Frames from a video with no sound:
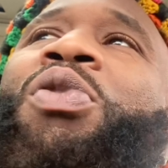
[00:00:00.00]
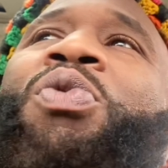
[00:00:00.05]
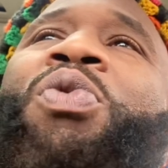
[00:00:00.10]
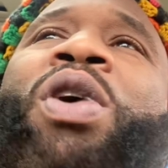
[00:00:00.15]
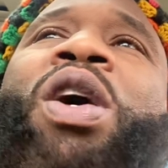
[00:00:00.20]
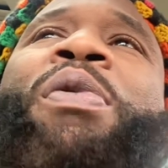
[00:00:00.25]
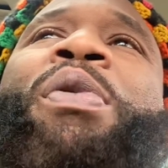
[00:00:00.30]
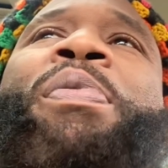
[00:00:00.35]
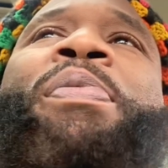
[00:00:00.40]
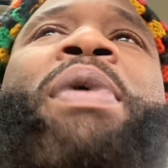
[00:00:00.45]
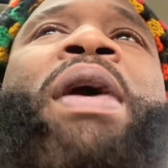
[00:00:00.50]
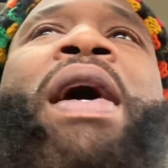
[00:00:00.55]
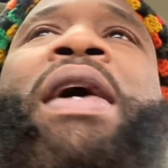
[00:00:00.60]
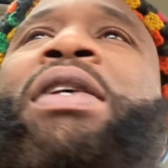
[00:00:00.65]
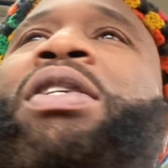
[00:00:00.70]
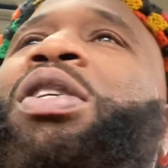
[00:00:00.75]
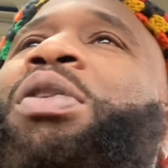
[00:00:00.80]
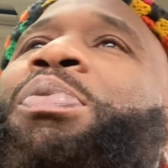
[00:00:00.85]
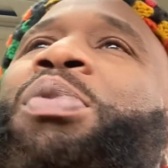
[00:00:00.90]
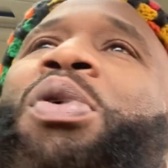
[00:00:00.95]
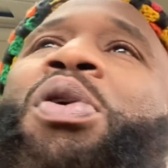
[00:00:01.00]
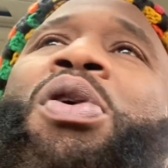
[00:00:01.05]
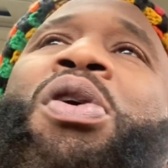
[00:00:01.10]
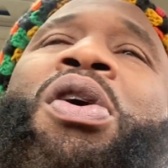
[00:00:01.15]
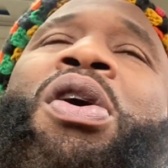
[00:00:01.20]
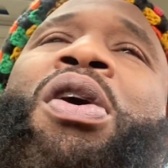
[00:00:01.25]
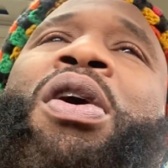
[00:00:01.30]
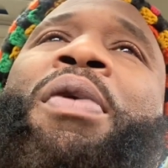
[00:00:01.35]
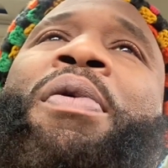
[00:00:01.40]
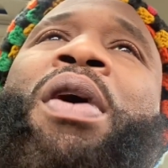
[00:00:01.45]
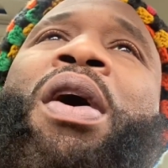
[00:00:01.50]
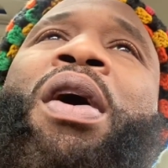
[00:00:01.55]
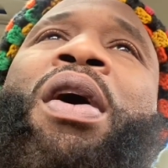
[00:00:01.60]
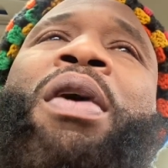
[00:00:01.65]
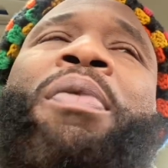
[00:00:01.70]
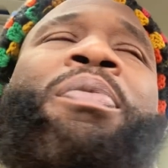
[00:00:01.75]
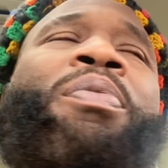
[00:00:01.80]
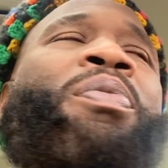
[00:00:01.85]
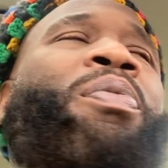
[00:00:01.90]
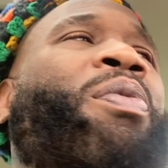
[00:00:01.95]
realm of basketball.
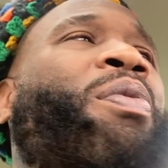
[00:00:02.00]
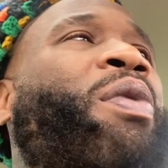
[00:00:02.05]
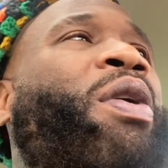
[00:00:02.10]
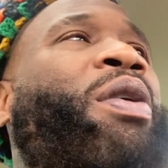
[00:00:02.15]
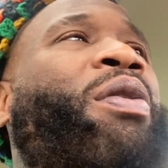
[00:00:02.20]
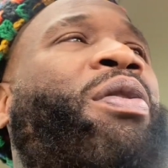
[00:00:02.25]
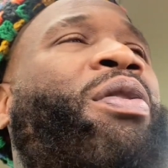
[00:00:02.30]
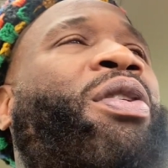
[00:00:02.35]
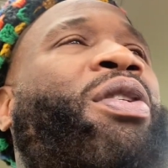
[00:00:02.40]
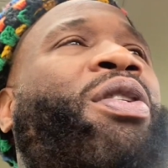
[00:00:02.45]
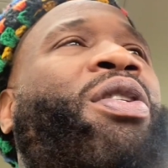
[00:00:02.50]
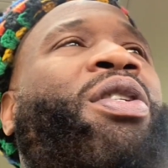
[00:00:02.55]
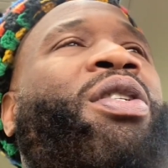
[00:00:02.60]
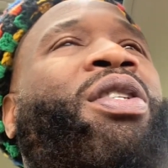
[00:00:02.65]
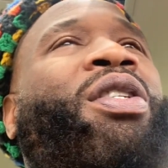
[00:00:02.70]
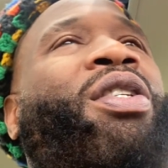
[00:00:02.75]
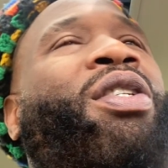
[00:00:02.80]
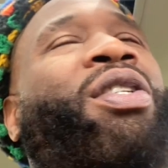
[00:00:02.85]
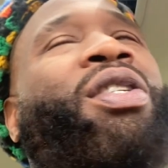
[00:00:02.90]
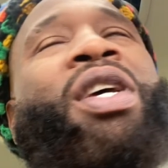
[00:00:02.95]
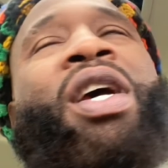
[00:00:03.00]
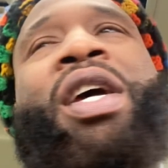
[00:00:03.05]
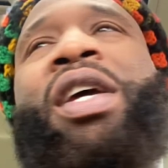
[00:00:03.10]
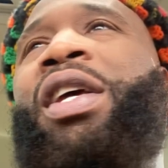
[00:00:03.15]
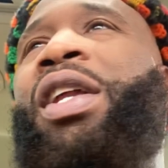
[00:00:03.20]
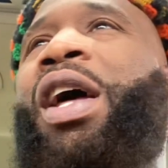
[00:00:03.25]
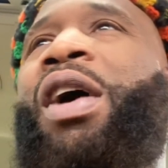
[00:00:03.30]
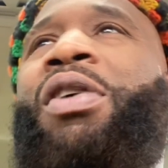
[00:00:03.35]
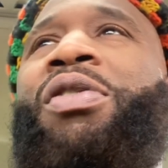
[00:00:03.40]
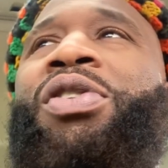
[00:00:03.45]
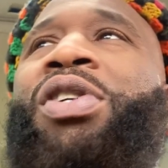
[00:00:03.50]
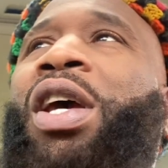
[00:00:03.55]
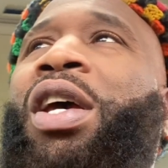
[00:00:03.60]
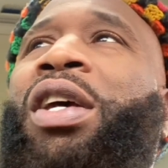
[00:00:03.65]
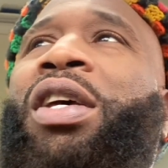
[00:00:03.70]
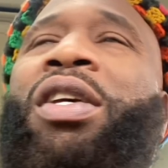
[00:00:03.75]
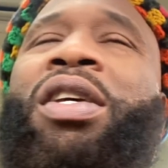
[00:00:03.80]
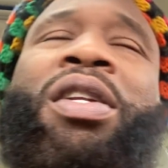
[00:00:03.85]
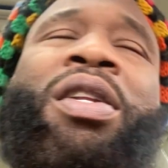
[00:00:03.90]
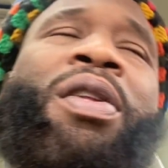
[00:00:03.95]
Just check it out.
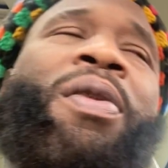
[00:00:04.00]
Check it.